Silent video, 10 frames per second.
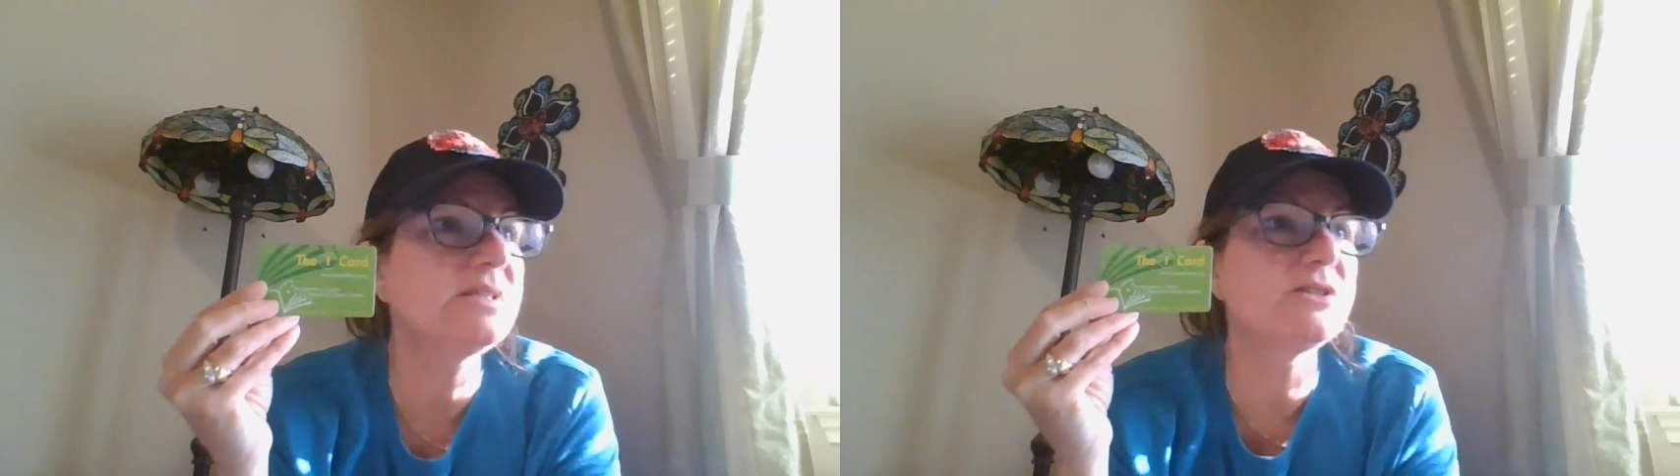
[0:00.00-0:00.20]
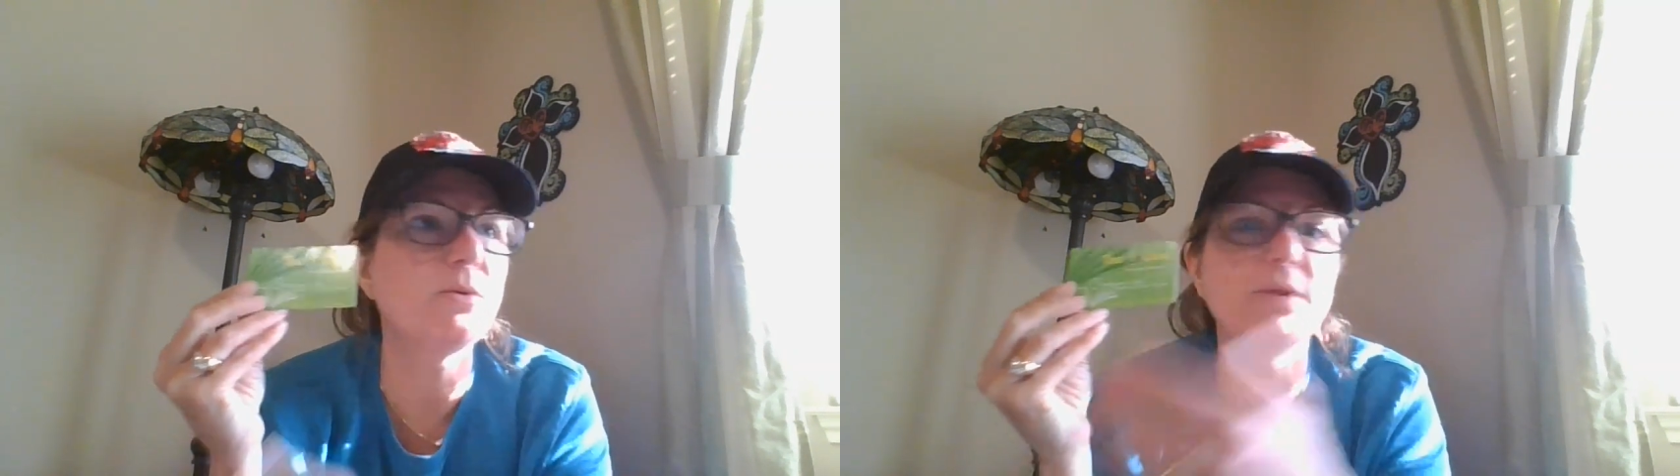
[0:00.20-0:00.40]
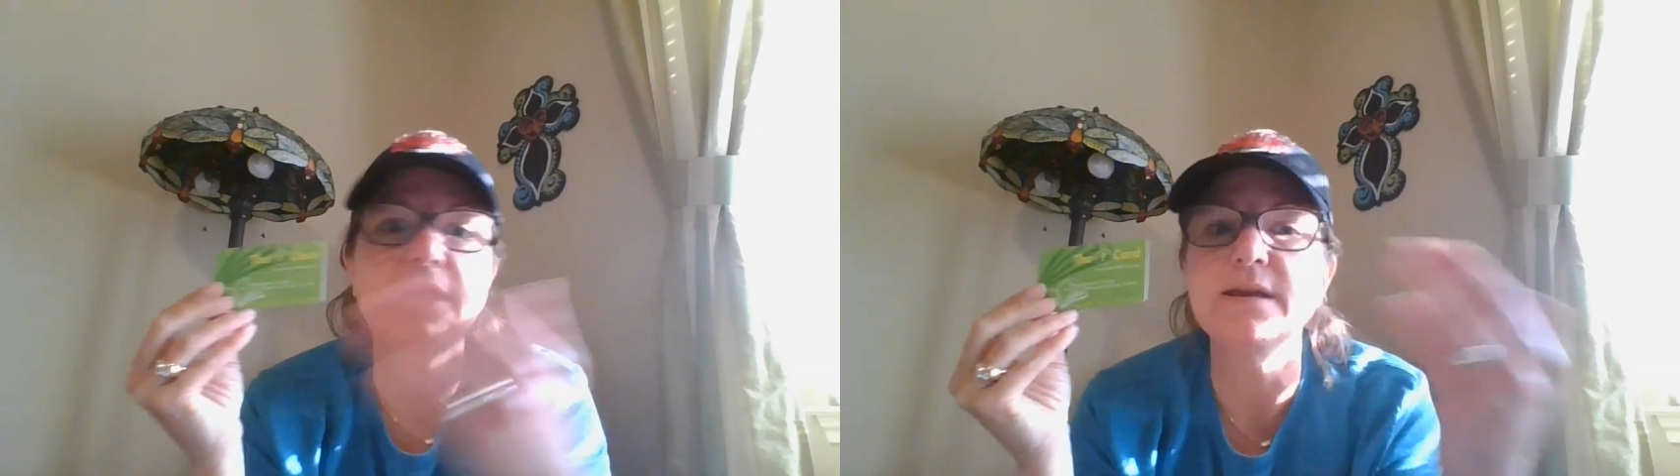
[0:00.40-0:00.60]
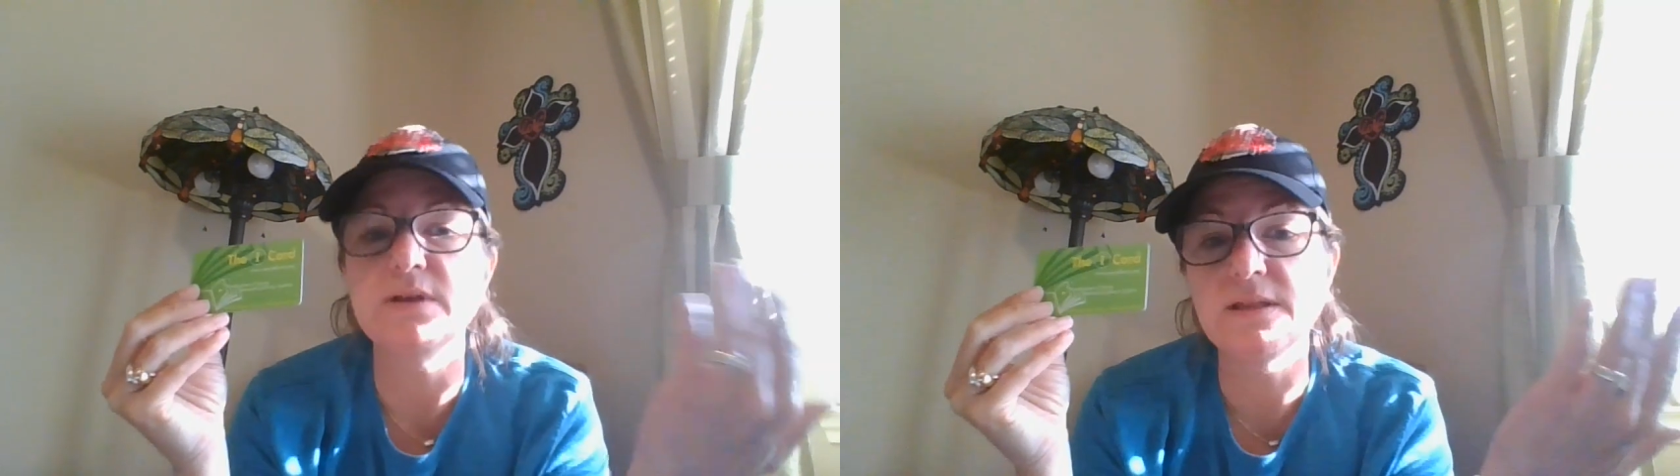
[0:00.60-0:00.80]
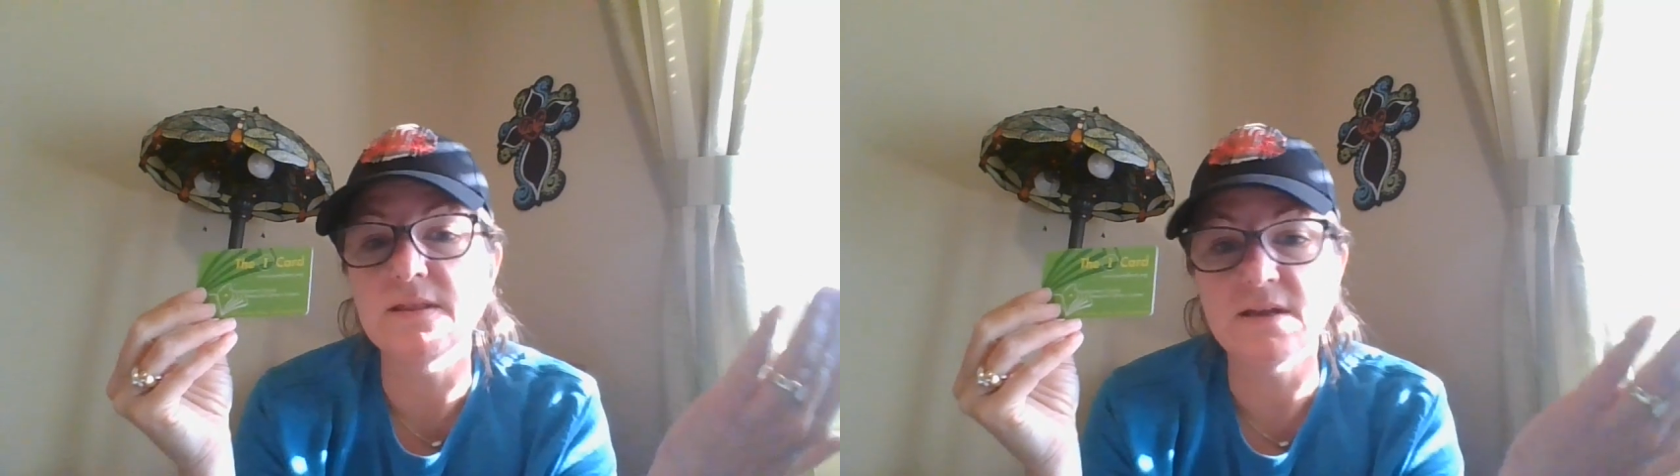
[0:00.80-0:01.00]
So like
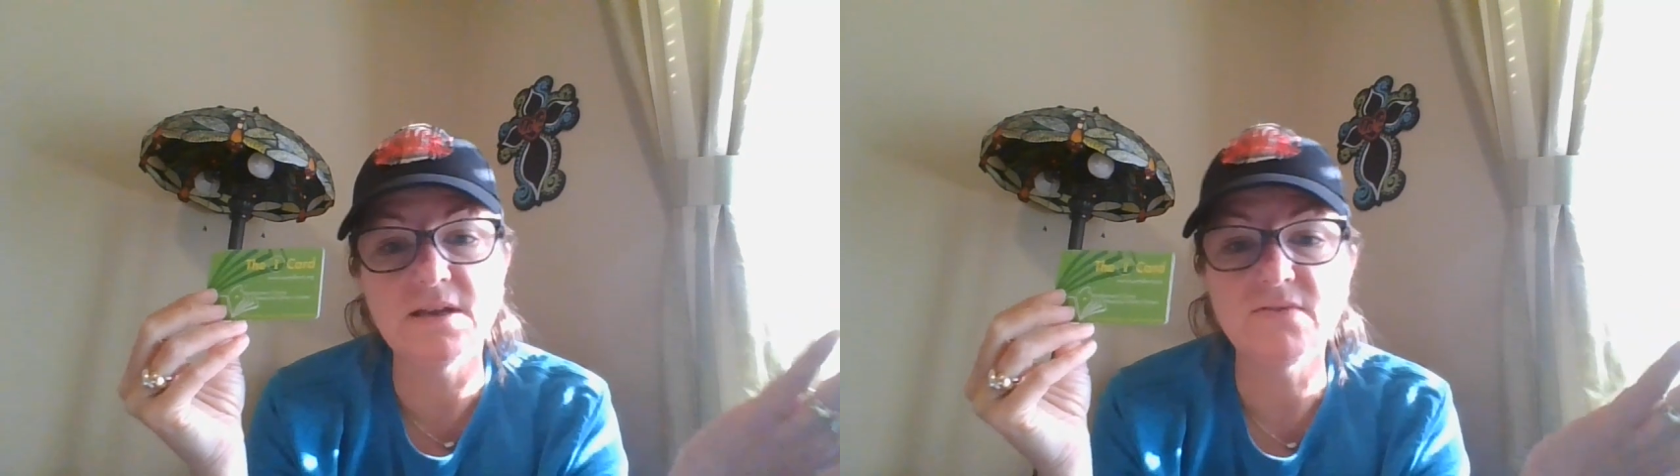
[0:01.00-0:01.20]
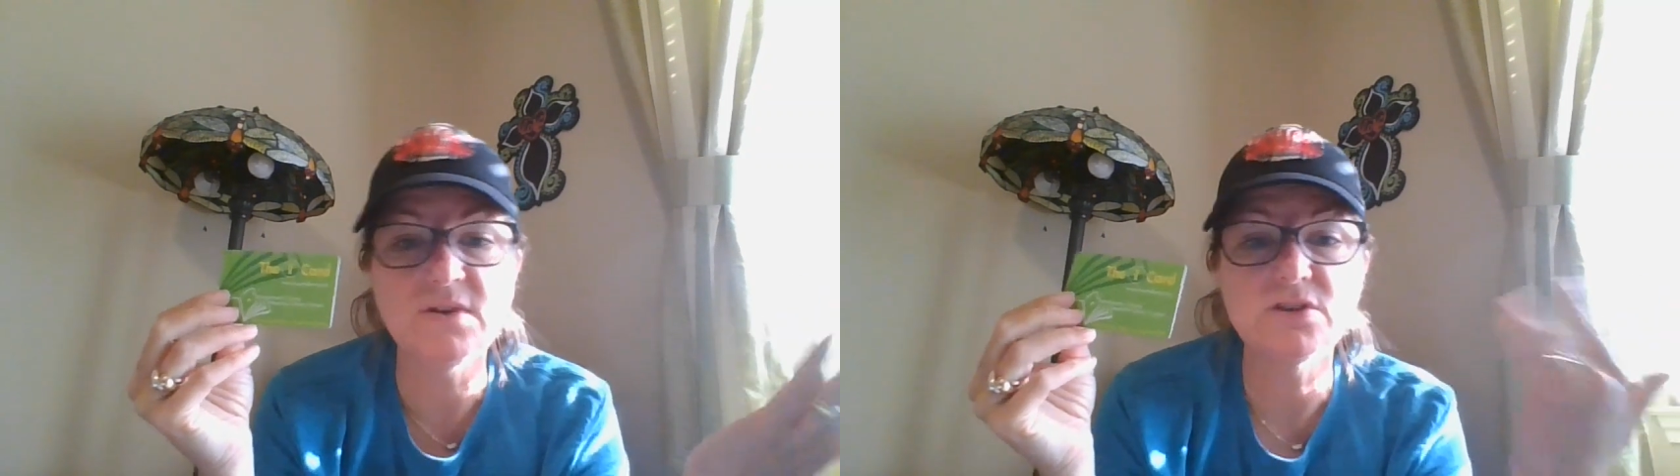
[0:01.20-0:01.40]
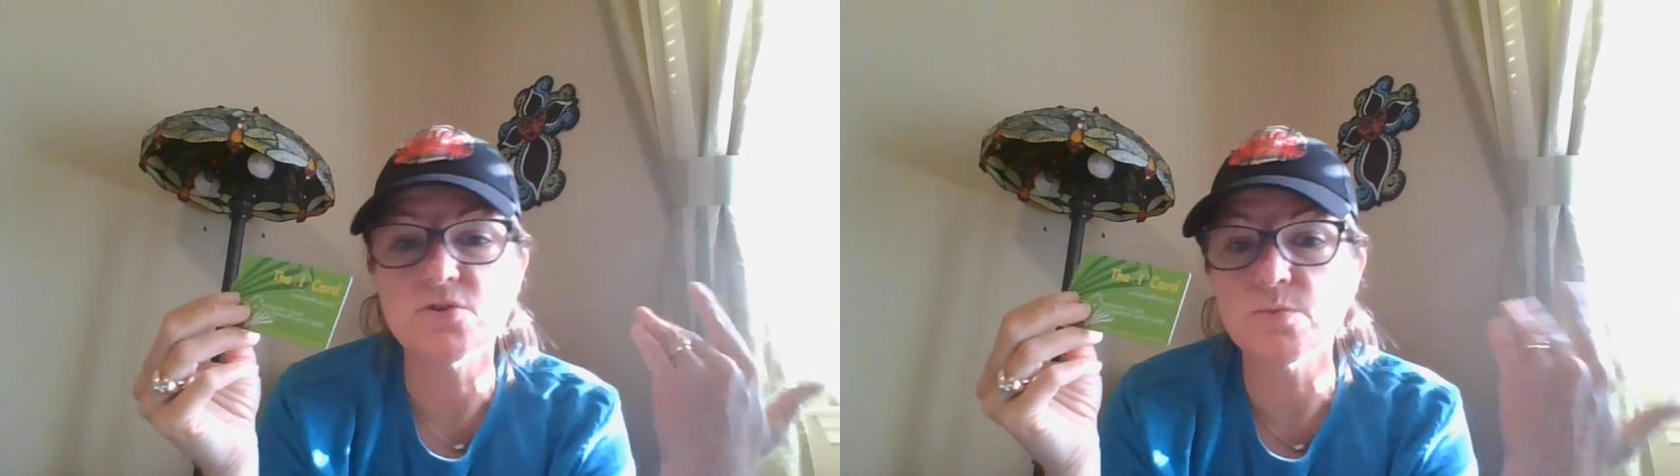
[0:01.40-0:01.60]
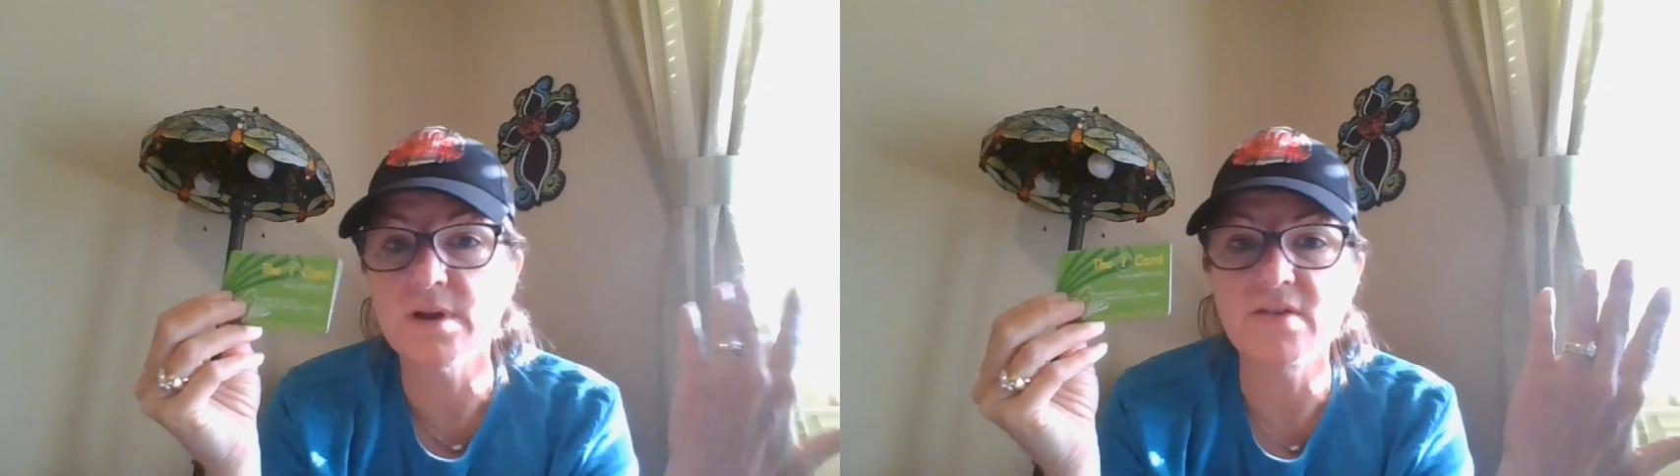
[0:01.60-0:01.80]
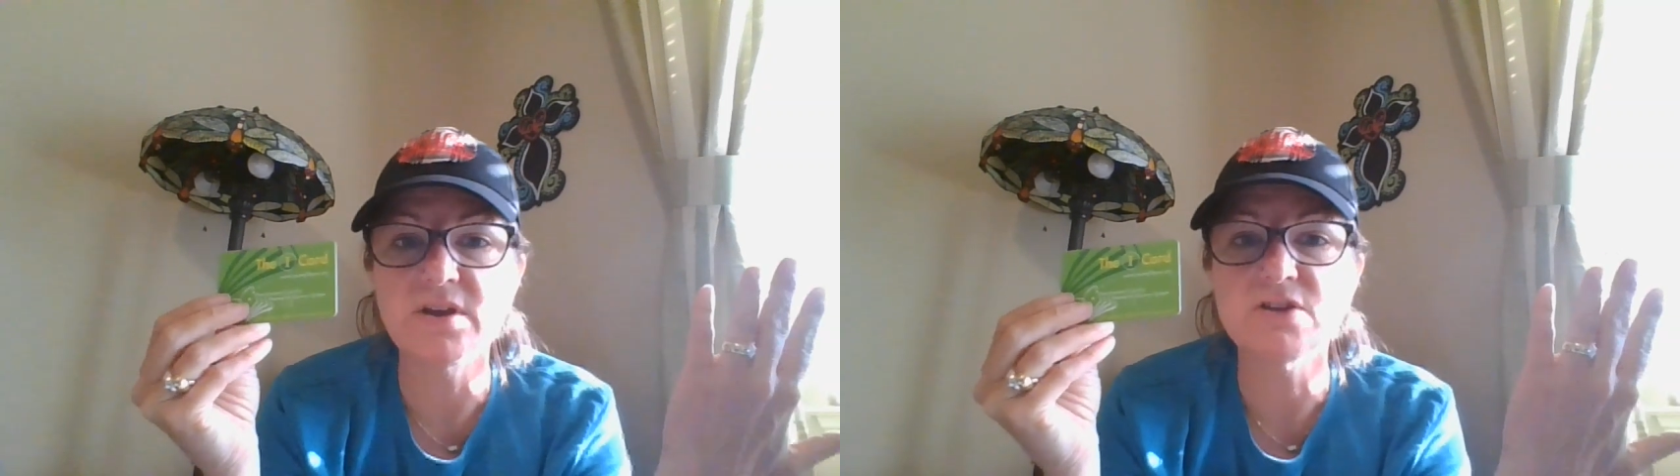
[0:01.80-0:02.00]
in the evenings or when I
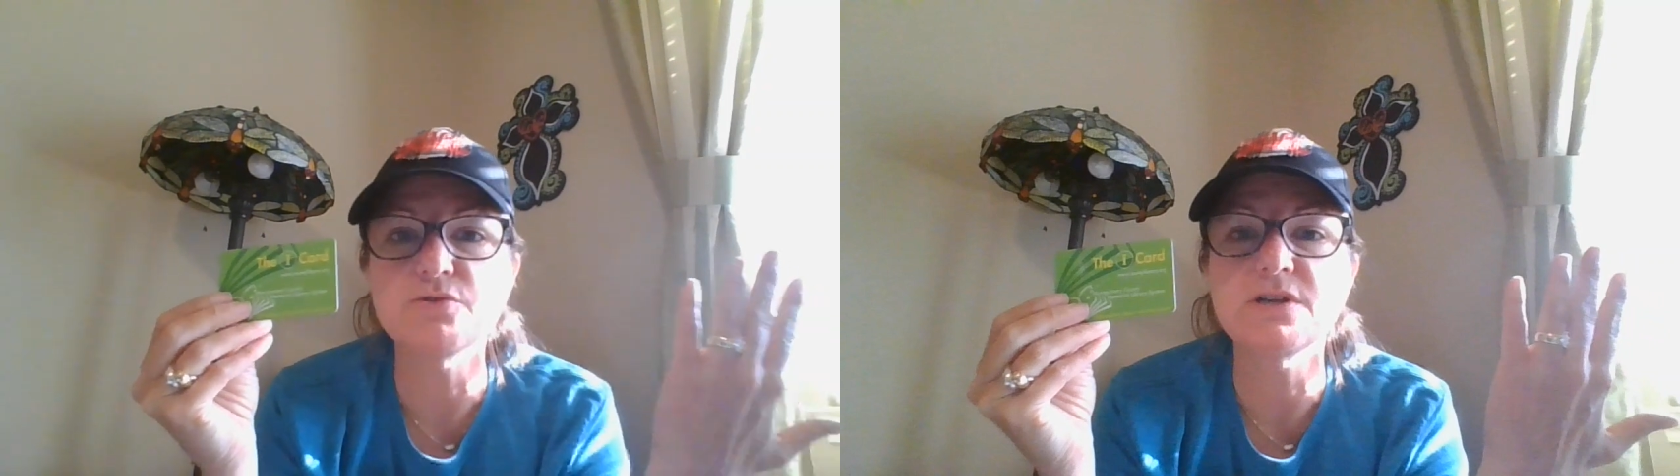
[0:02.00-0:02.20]
have extra